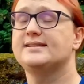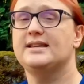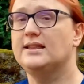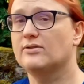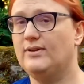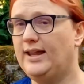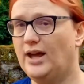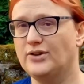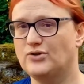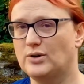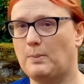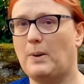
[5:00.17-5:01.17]
see
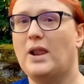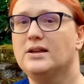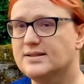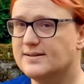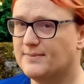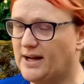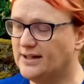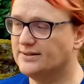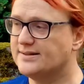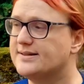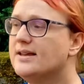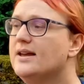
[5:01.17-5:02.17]
300 plus
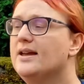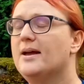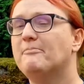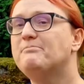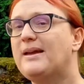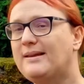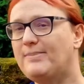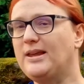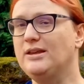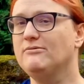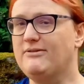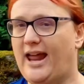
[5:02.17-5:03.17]
miles. Maybe
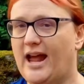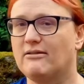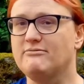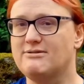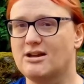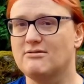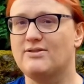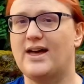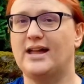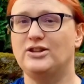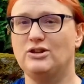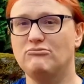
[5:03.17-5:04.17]
you now know
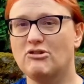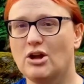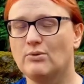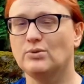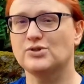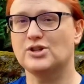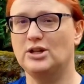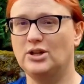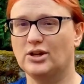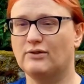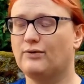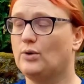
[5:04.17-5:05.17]
that and you know what to
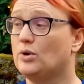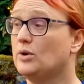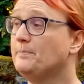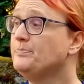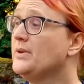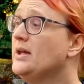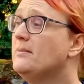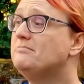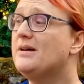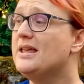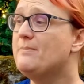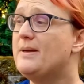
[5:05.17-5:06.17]
look for.
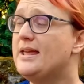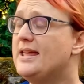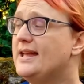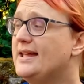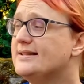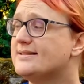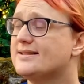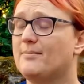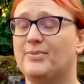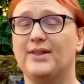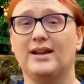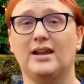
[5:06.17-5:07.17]
Maybe it's
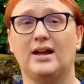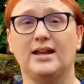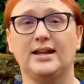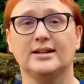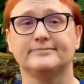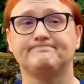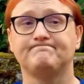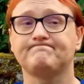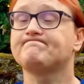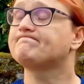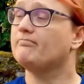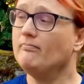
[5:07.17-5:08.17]
something like,
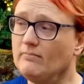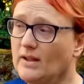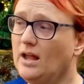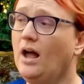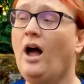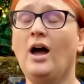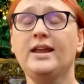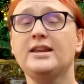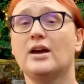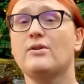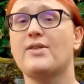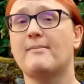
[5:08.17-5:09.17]
I
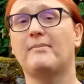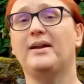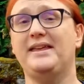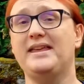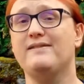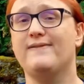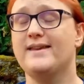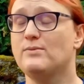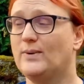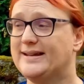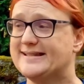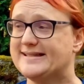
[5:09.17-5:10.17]
know that my EV,
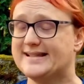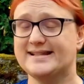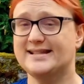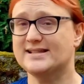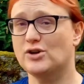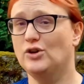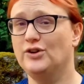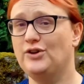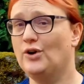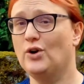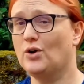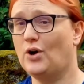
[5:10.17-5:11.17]
when it says it's
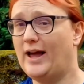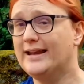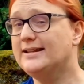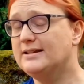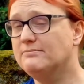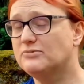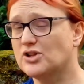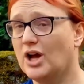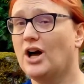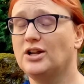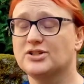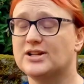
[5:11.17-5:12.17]
not got any
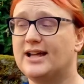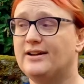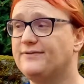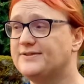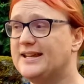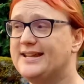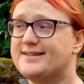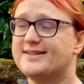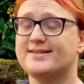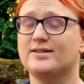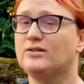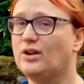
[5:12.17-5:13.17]
charge left, it's
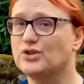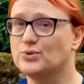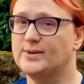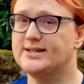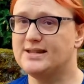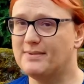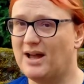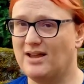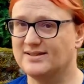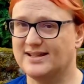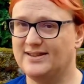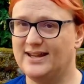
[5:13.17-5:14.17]
still got 20
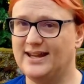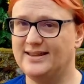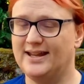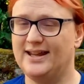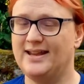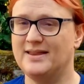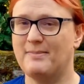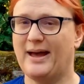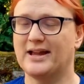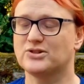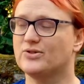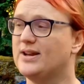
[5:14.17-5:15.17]
miles in the
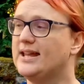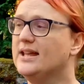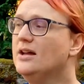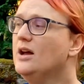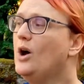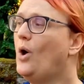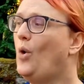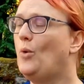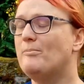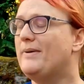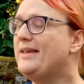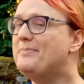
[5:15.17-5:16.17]
battery. Or
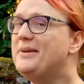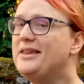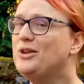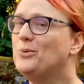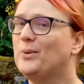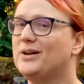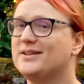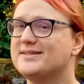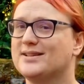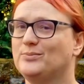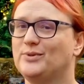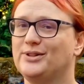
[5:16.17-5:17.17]
maybe you are
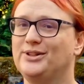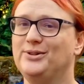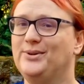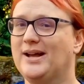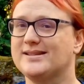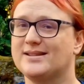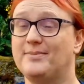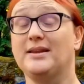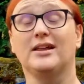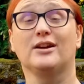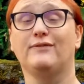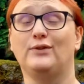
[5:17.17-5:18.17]
someone who has something
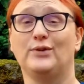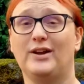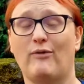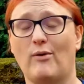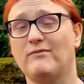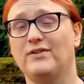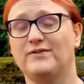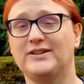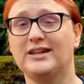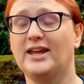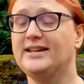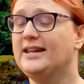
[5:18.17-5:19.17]
like a Ford
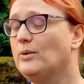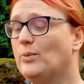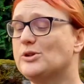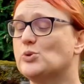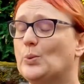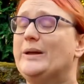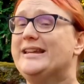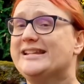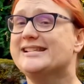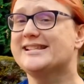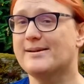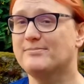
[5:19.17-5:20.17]
F-150 Lightning, which when it
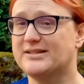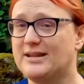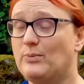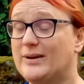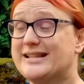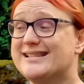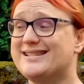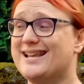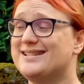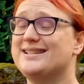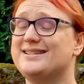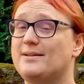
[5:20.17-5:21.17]
is empty, when it
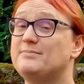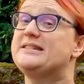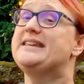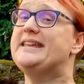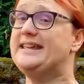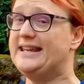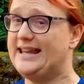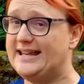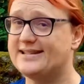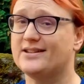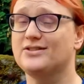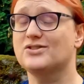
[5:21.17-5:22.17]
says it's empty, it
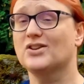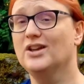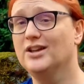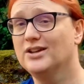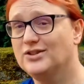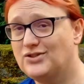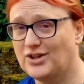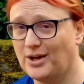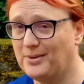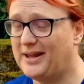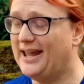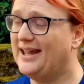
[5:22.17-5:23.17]
isn't
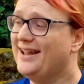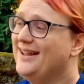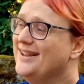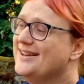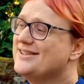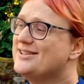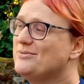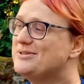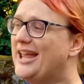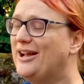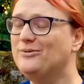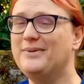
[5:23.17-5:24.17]
joking. So
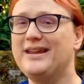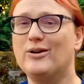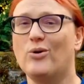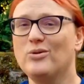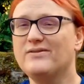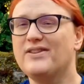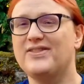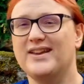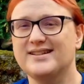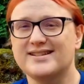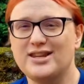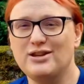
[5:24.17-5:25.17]
tell me all of the
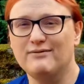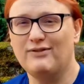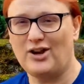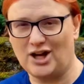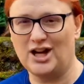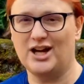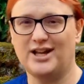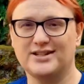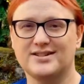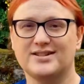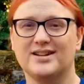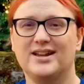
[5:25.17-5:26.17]
things that you've learned